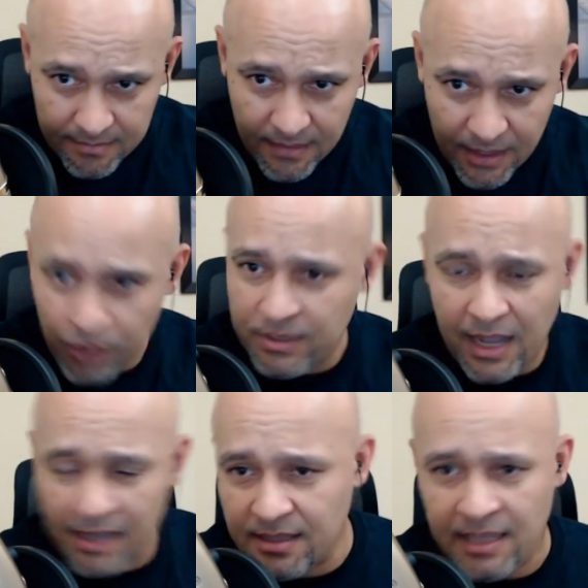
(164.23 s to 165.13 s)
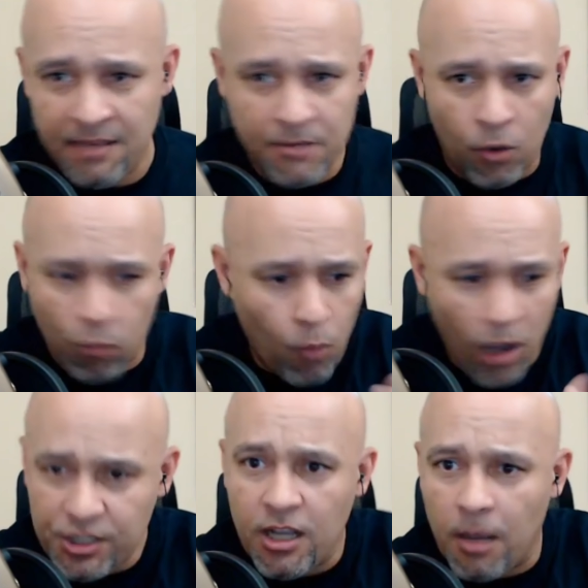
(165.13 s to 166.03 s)
you know, constantly, you know,
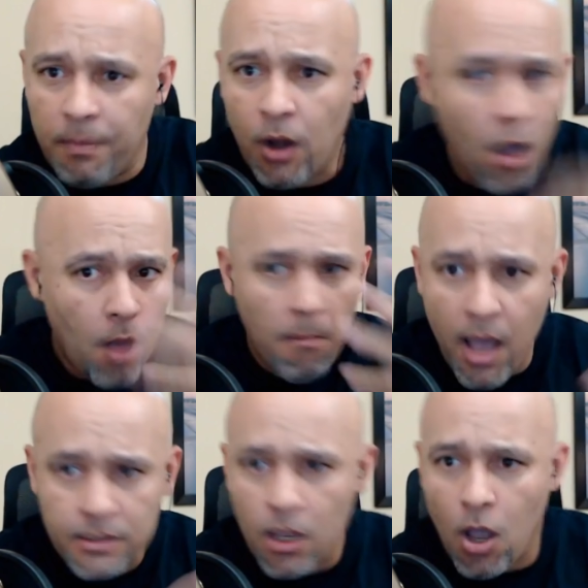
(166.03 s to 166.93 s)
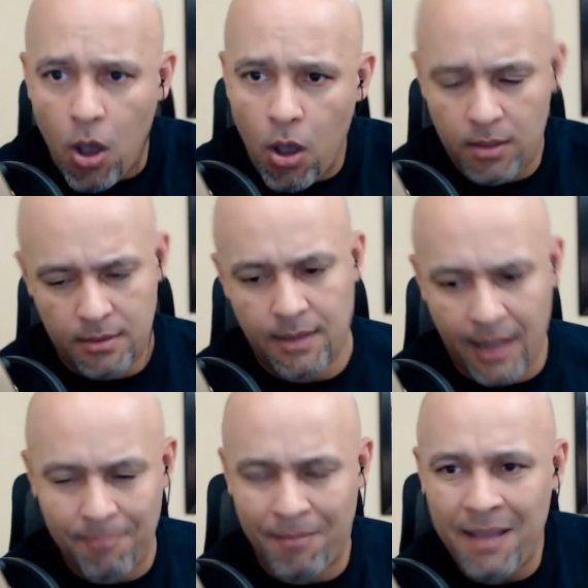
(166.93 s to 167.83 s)
washing up and all mask, uh
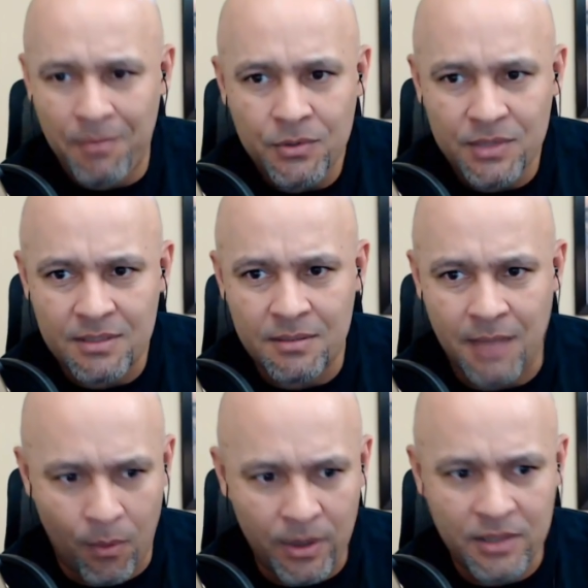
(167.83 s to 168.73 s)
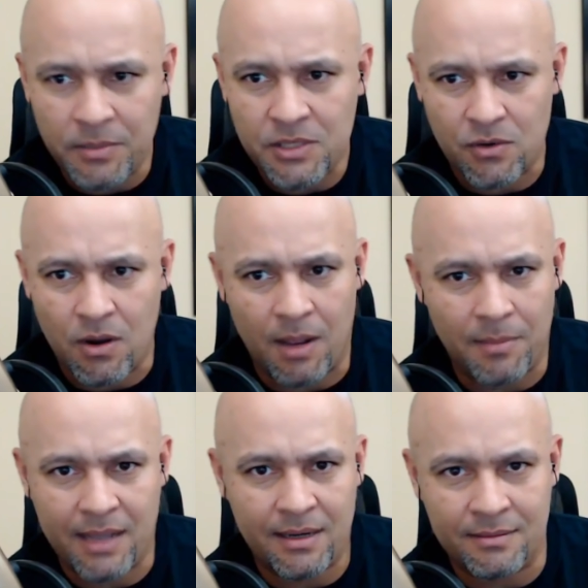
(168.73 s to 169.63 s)
my immune system, I want it to be strong. I'm
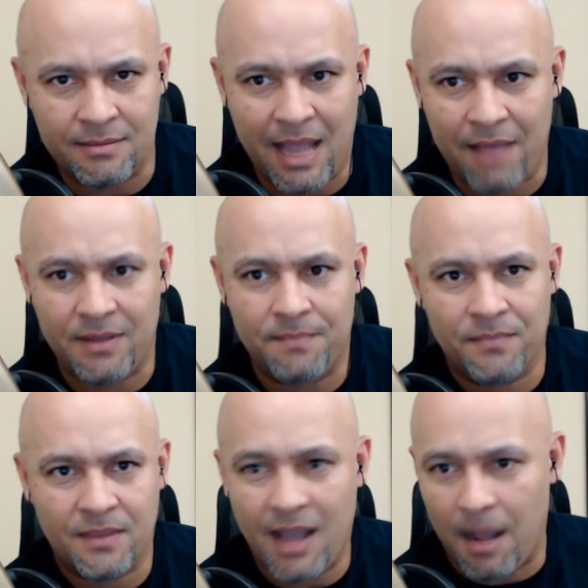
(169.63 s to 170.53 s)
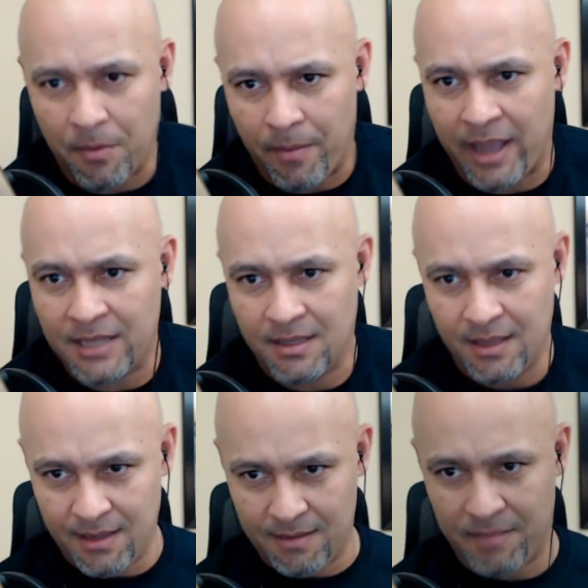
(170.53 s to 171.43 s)
not gonna have it compromised
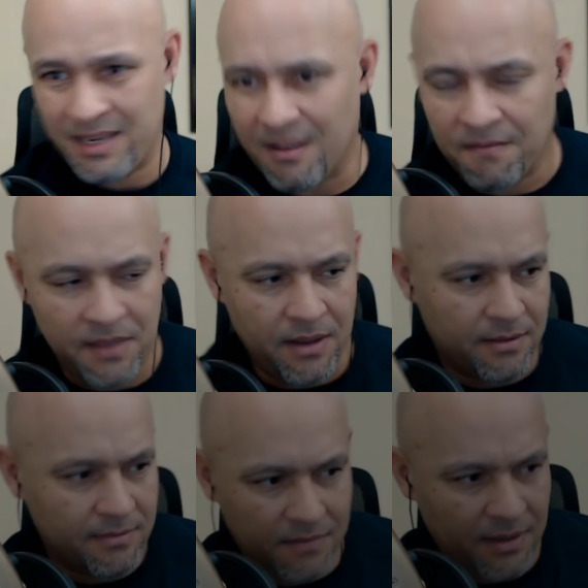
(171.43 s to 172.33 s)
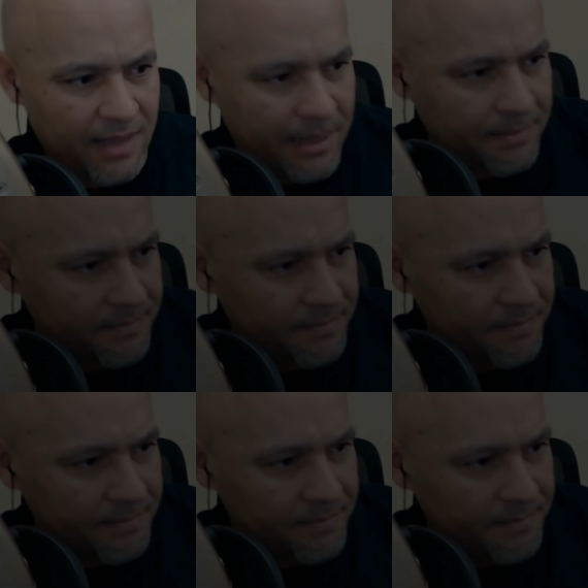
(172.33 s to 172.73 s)
based on fear. Fuck that.